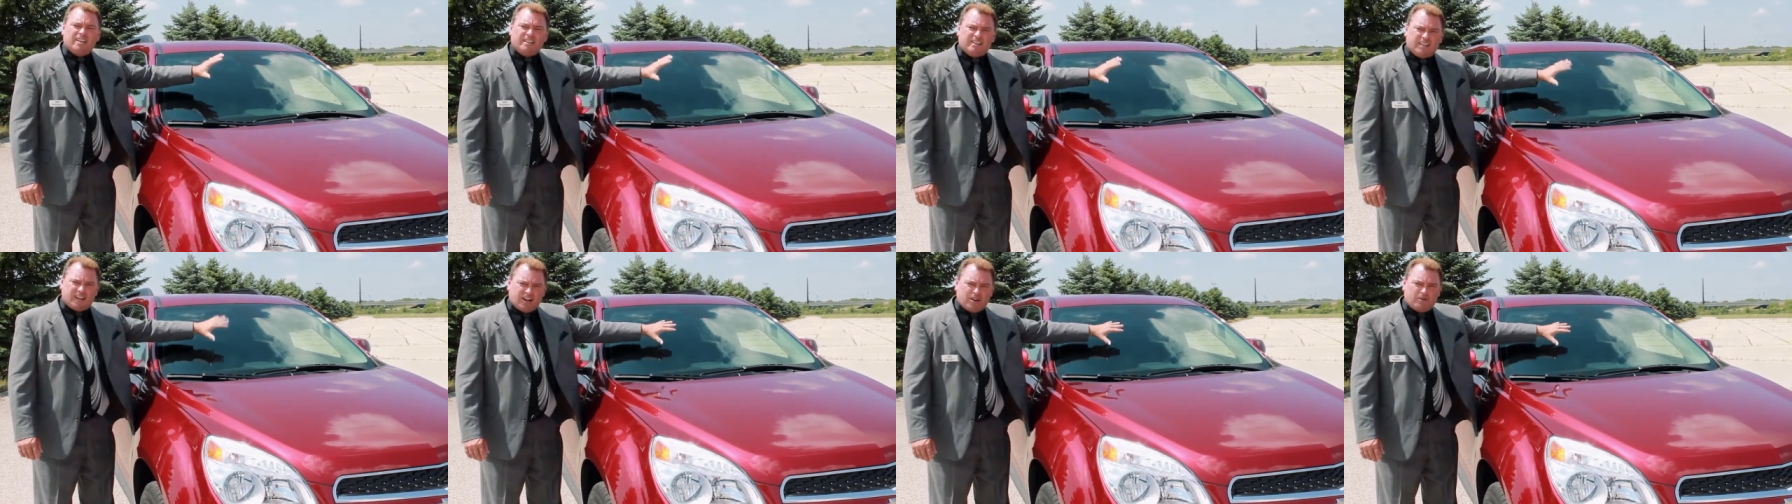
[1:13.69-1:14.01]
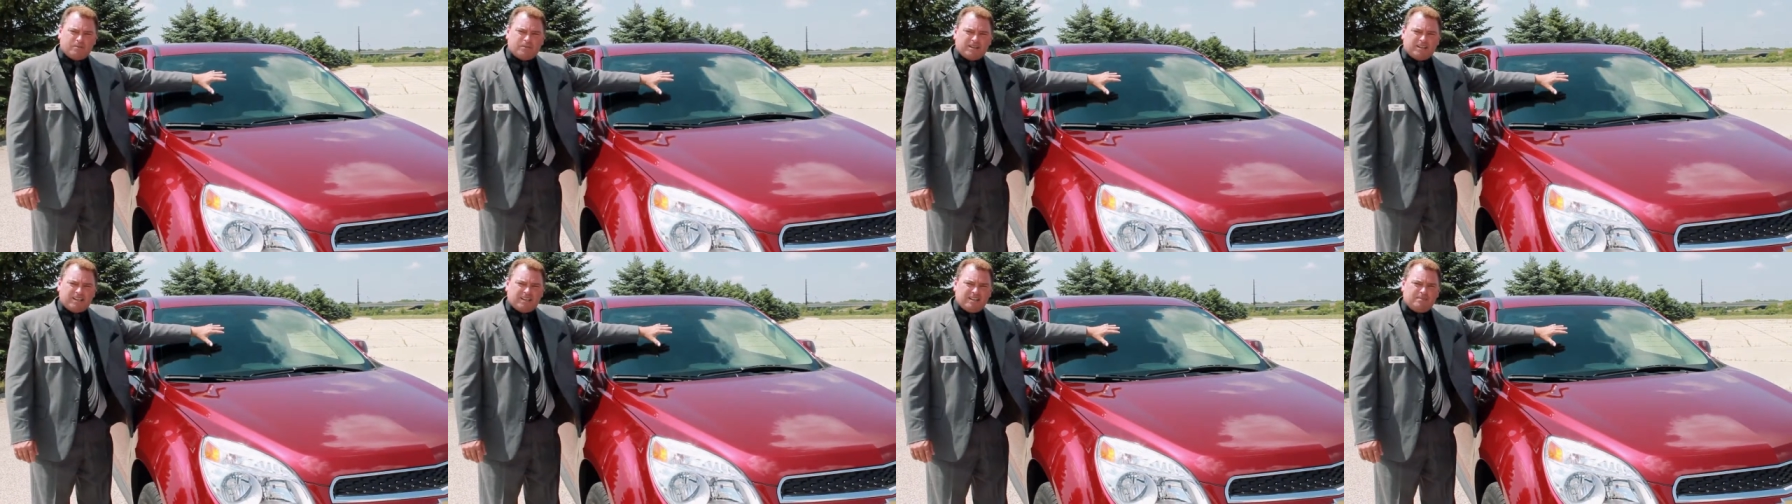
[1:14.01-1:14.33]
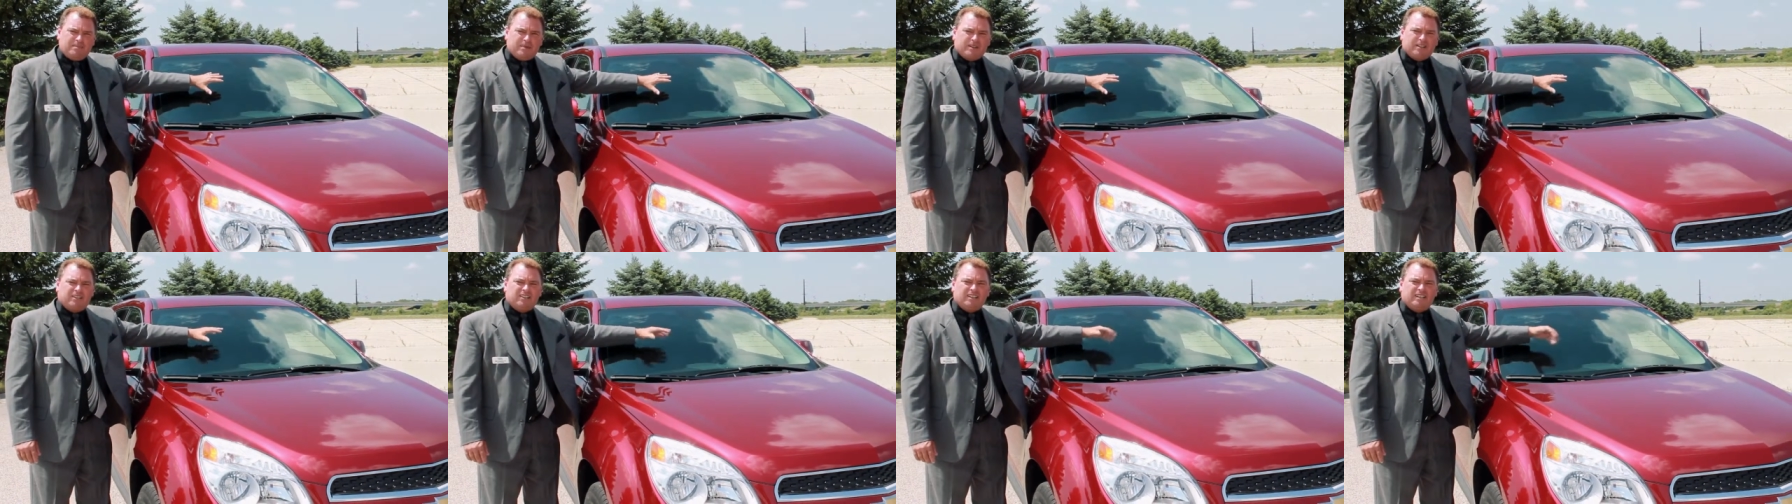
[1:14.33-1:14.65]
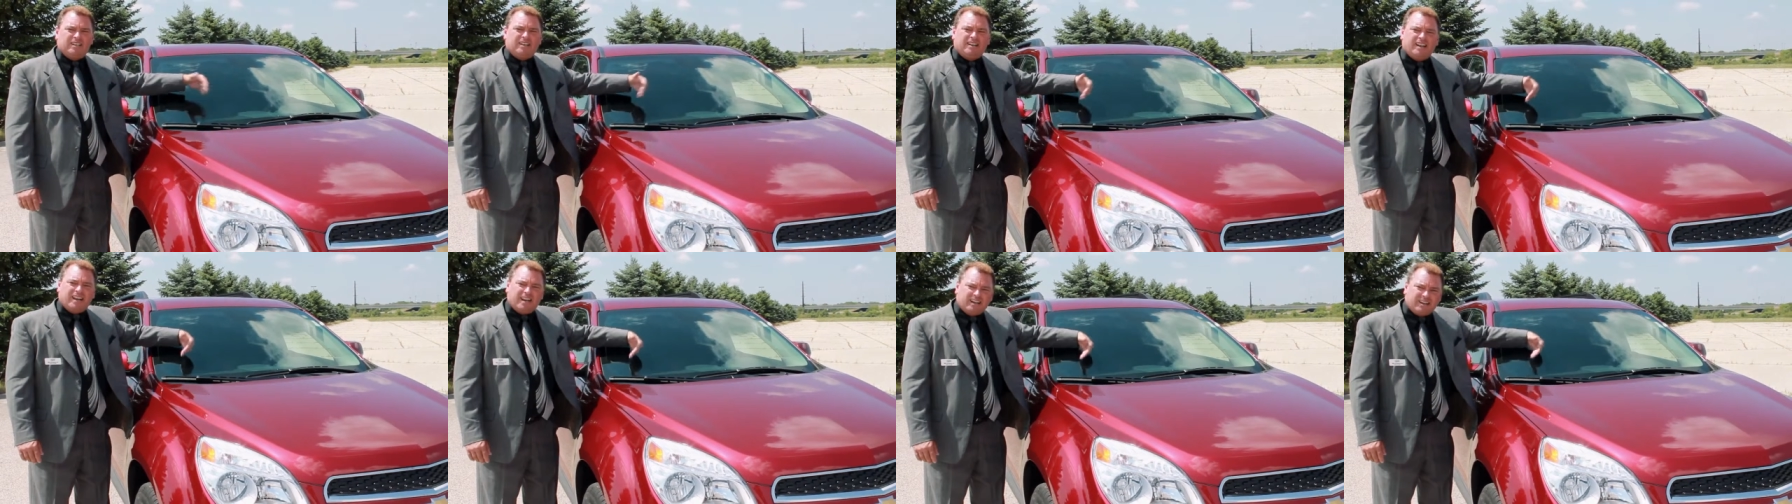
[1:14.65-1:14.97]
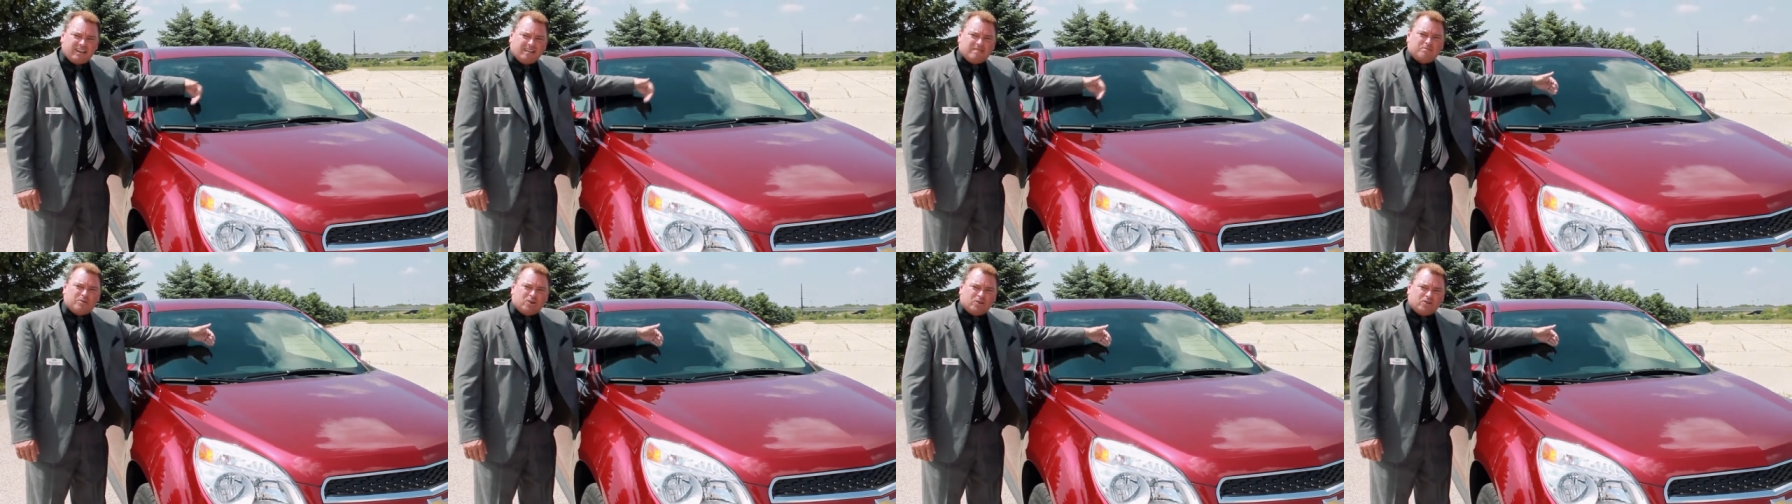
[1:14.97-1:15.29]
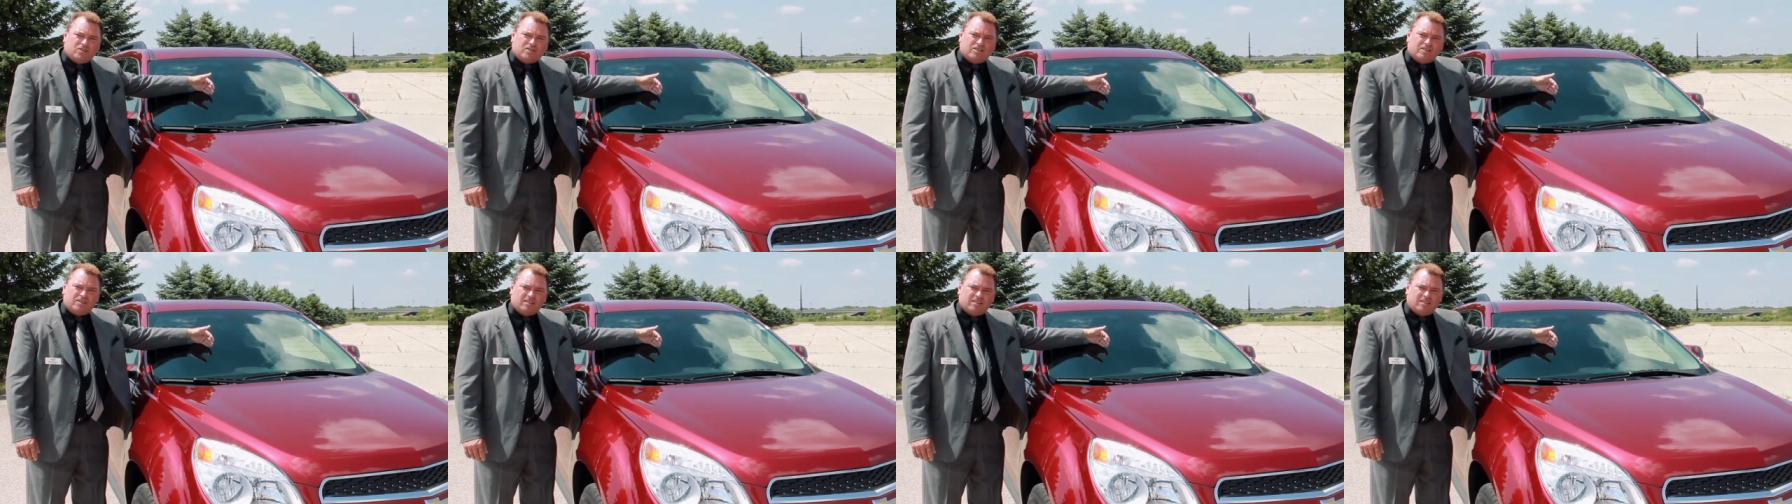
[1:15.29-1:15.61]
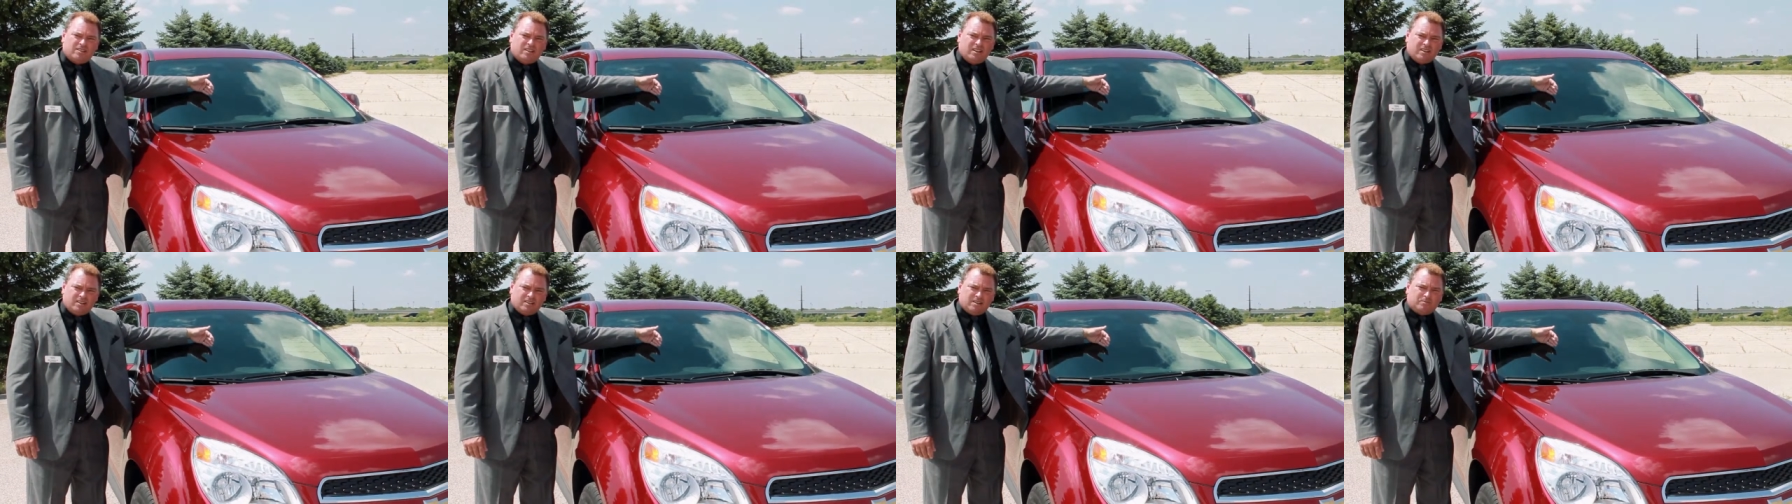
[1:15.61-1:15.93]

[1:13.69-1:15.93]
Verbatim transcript: to help it keep it clean and get most of the